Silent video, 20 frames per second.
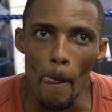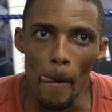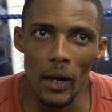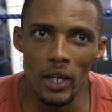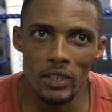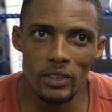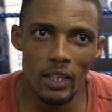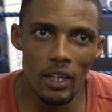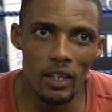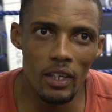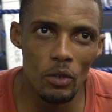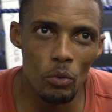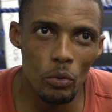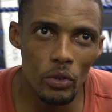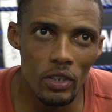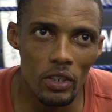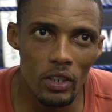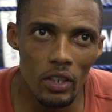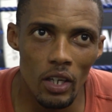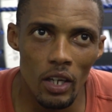I started
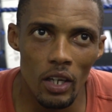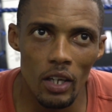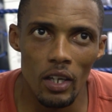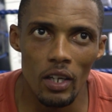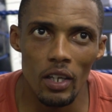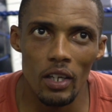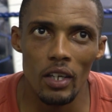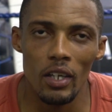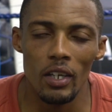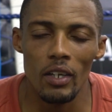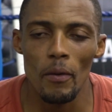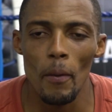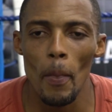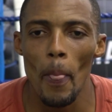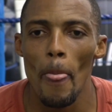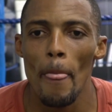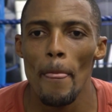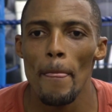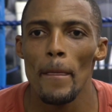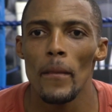winning a
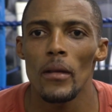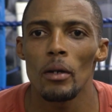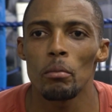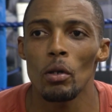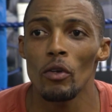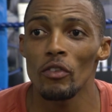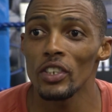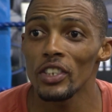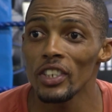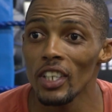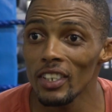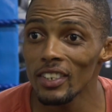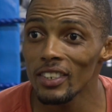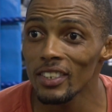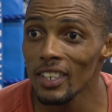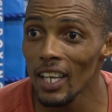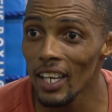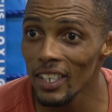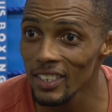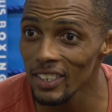provincial
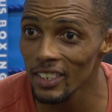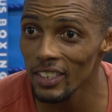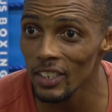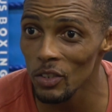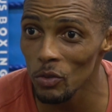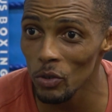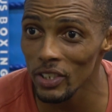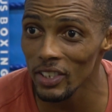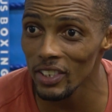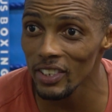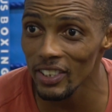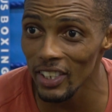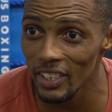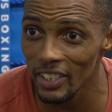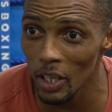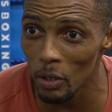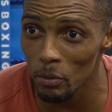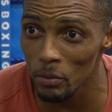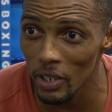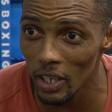title, which was Eastern
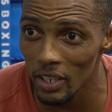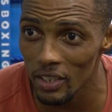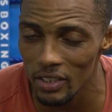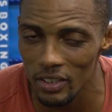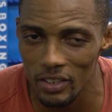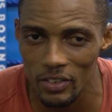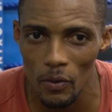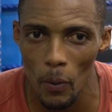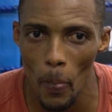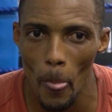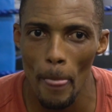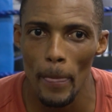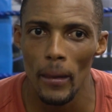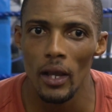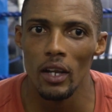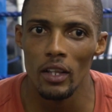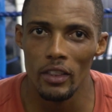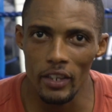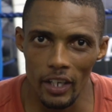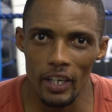Cape title.
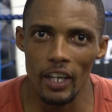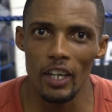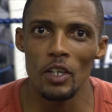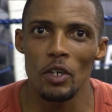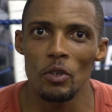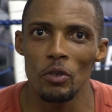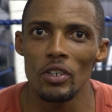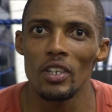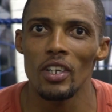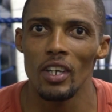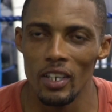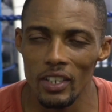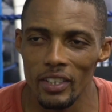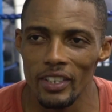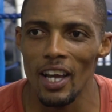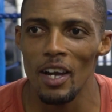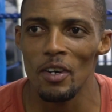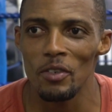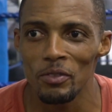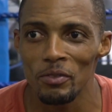Then I know, okay,
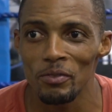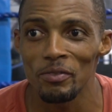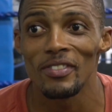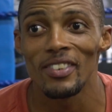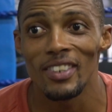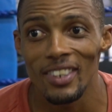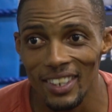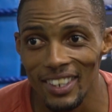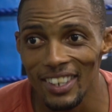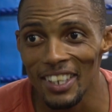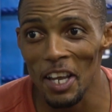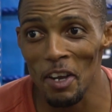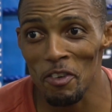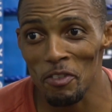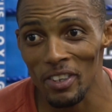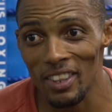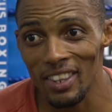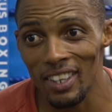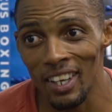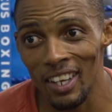now
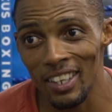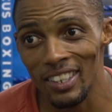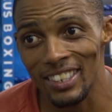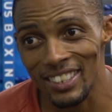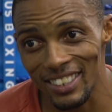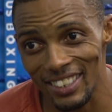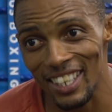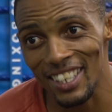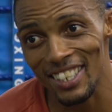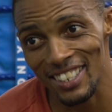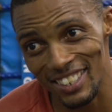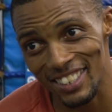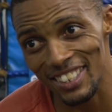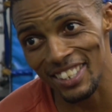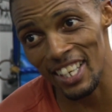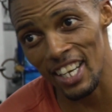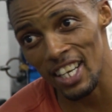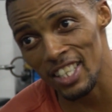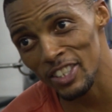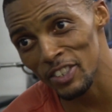everything is getting
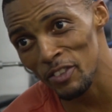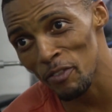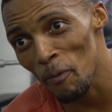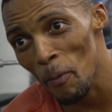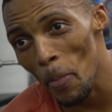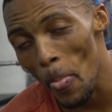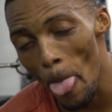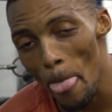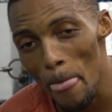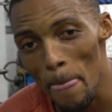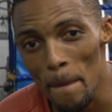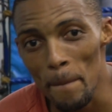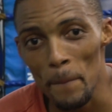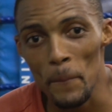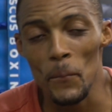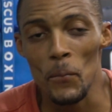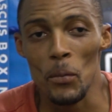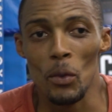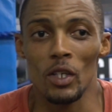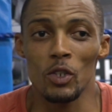serious.
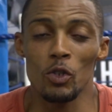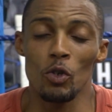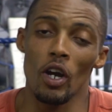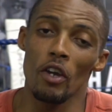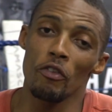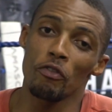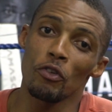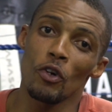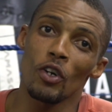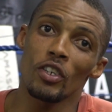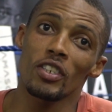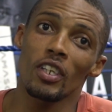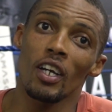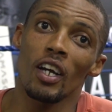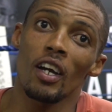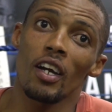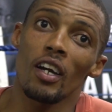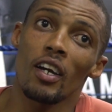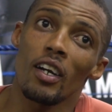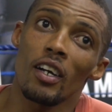So I fought
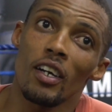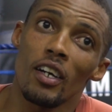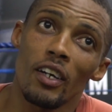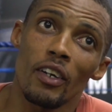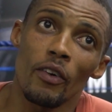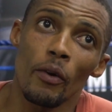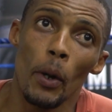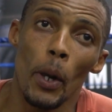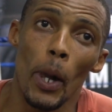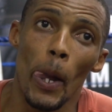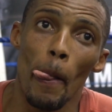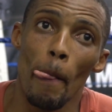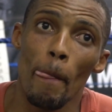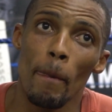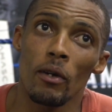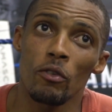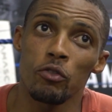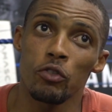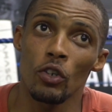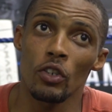
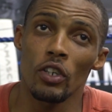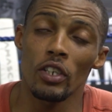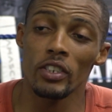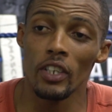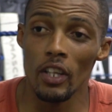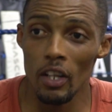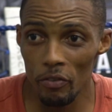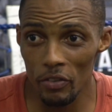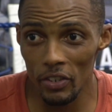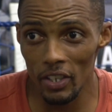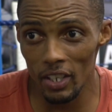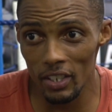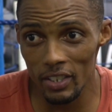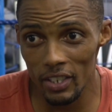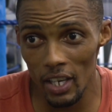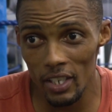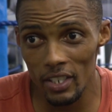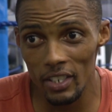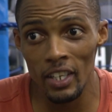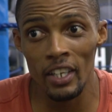for a South African
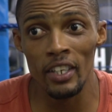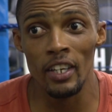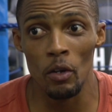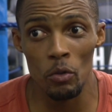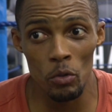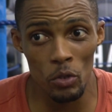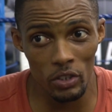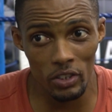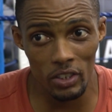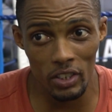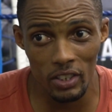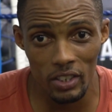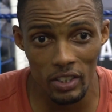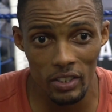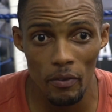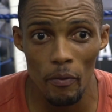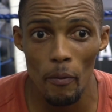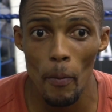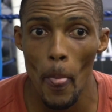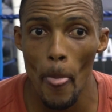title and I won it.
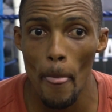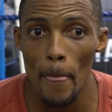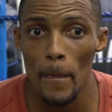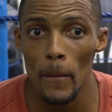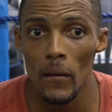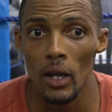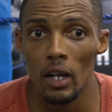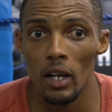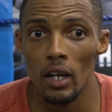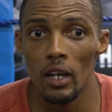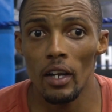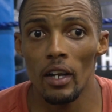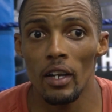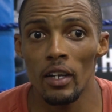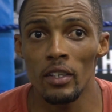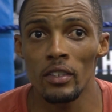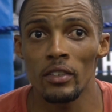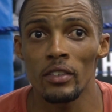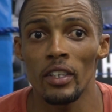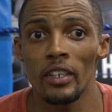
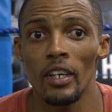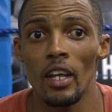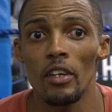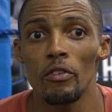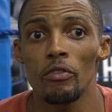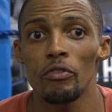And then I